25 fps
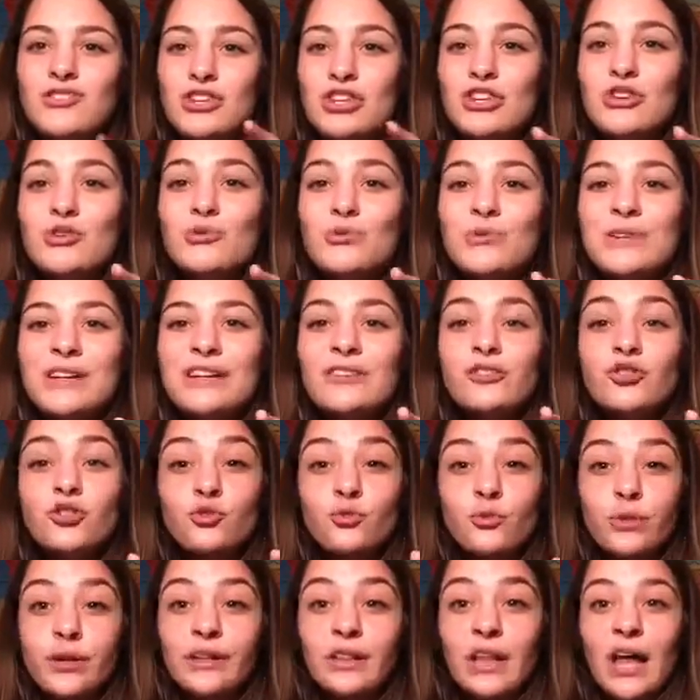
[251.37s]
You need to
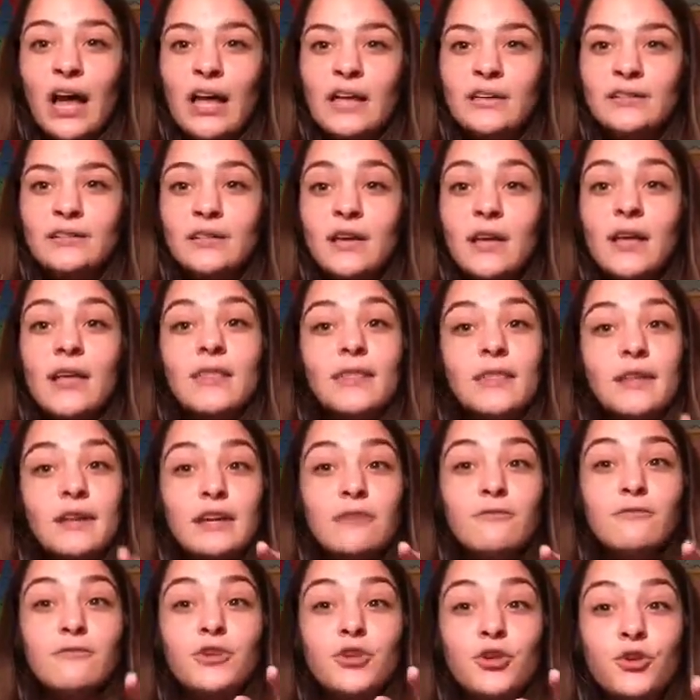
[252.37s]
realize that
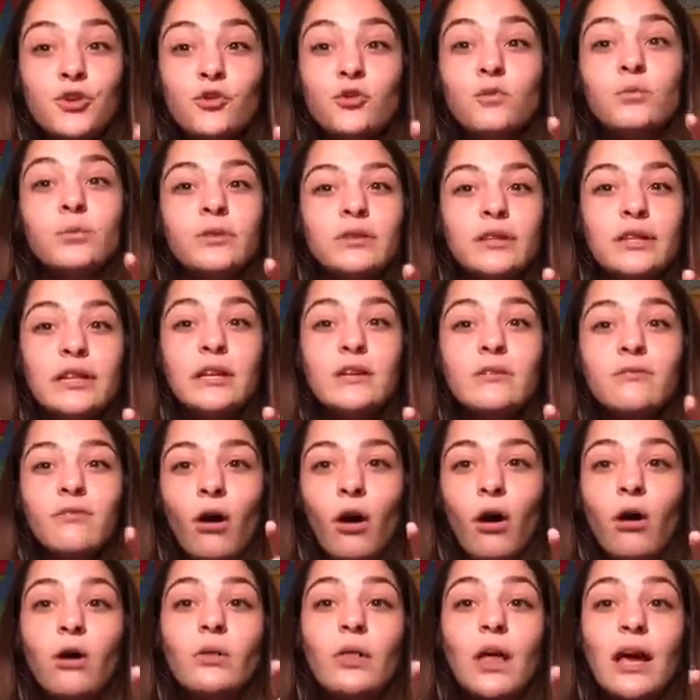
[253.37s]
if you believe
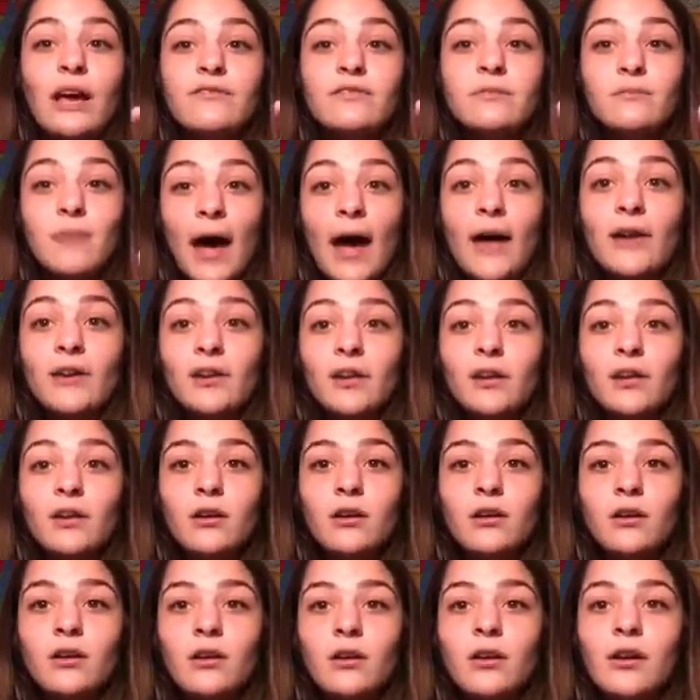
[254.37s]
all lives matter,
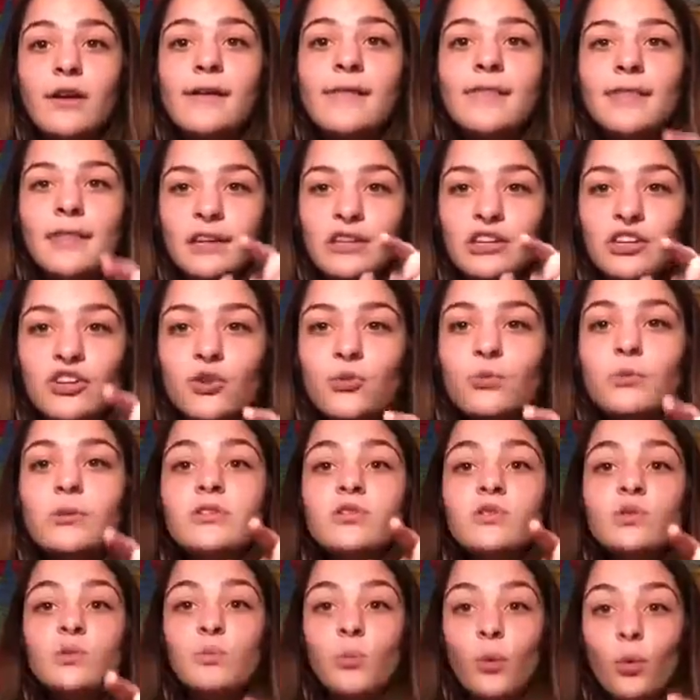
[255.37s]
then you would
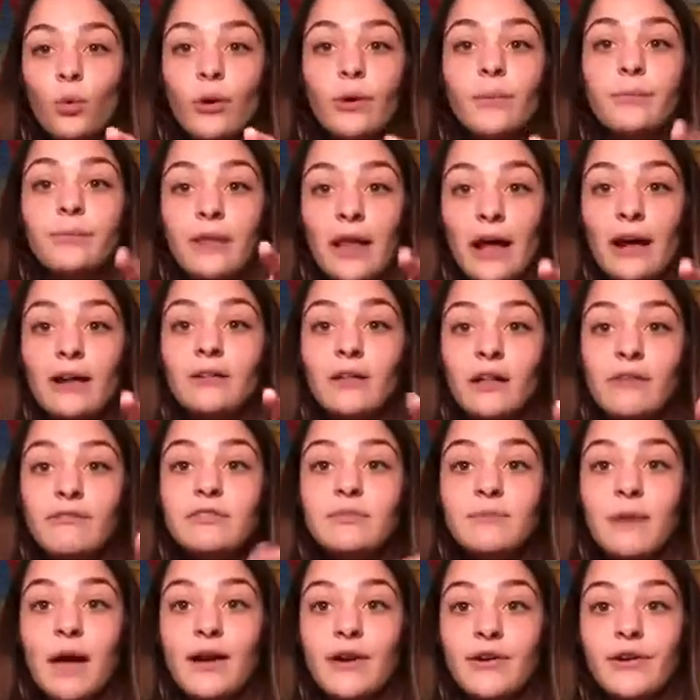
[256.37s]
support Black
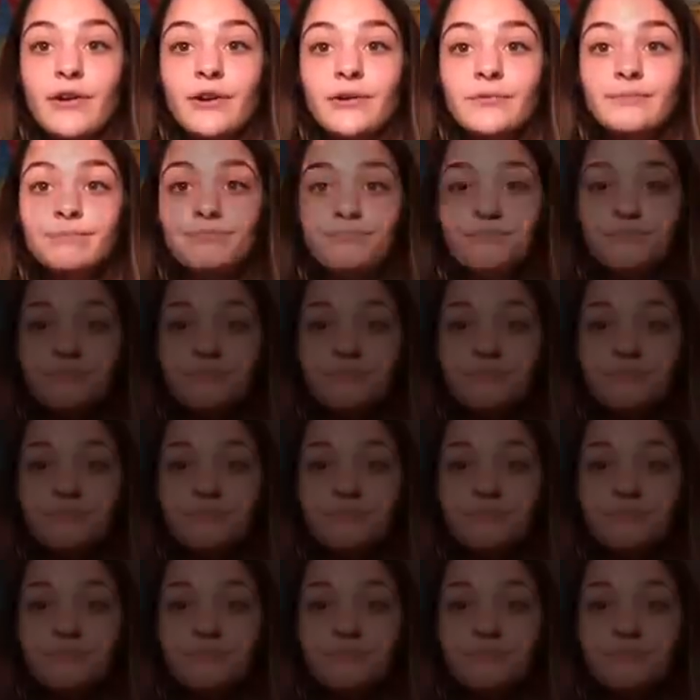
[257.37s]
Lives Matter.